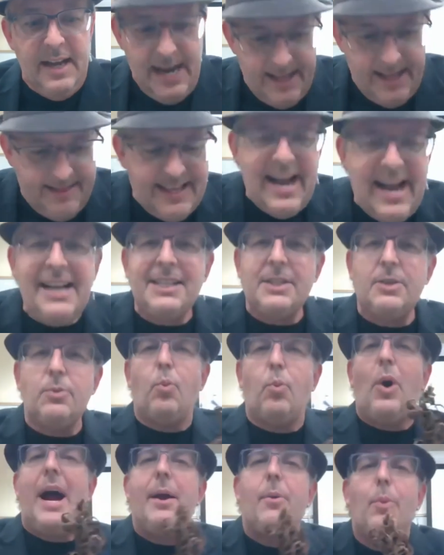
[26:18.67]
And that's
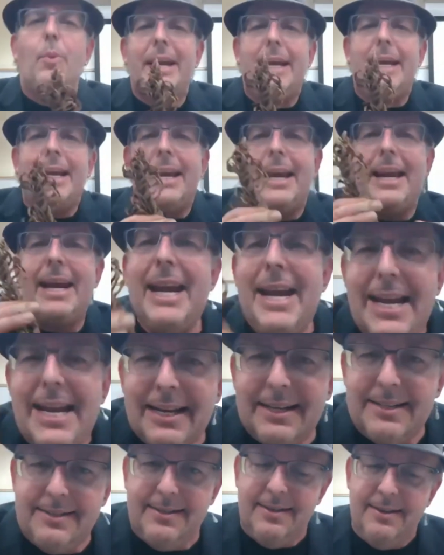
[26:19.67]
why we eat
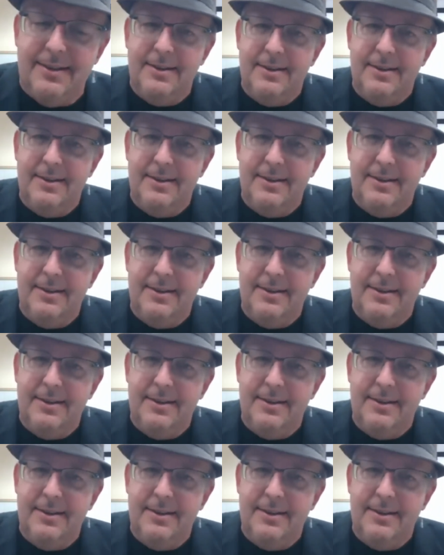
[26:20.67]
it.